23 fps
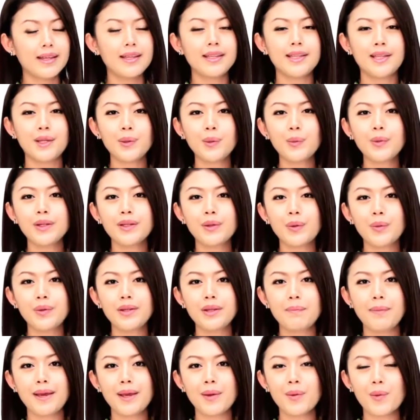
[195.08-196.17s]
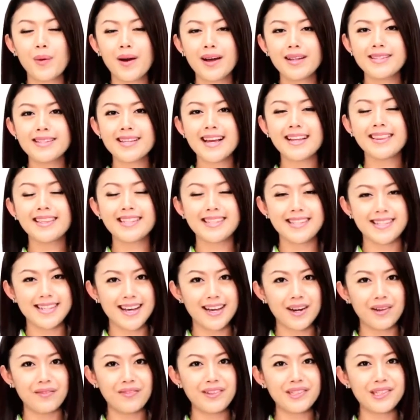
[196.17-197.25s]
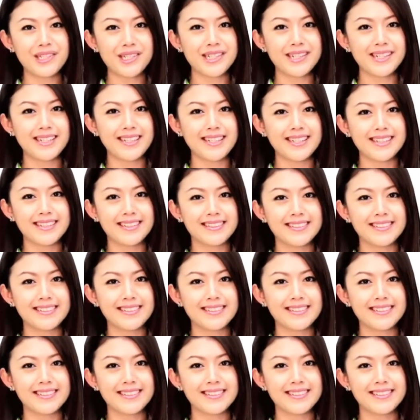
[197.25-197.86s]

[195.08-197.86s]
You will only pay once at the start of the journey.